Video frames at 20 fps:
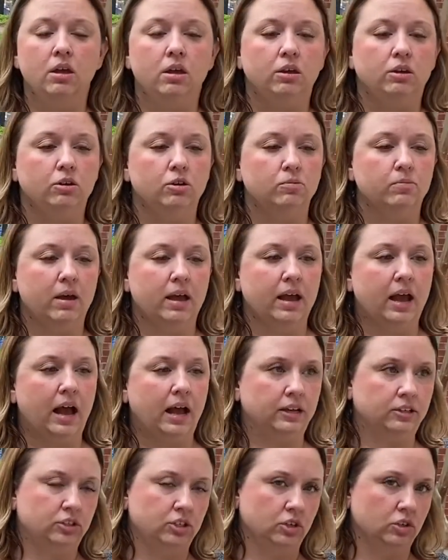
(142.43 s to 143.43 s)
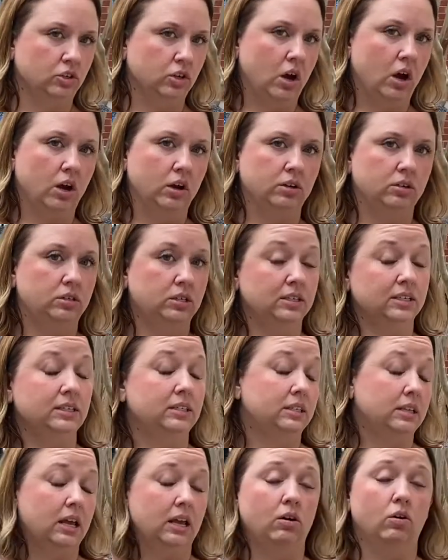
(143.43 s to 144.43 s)
You may ask your dog to
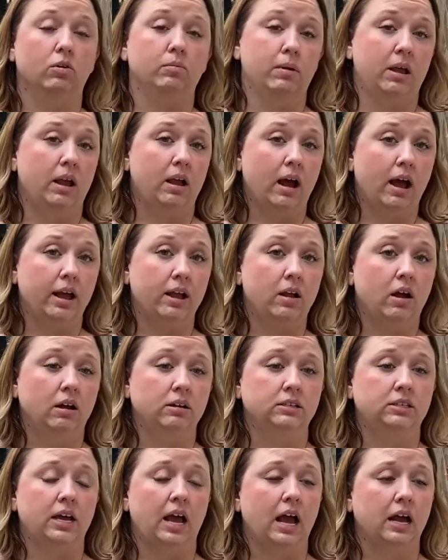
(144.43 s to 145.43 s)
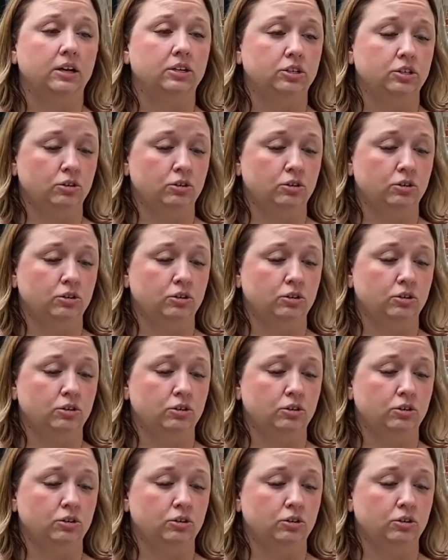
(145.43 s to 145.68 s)
sit or make eye contact.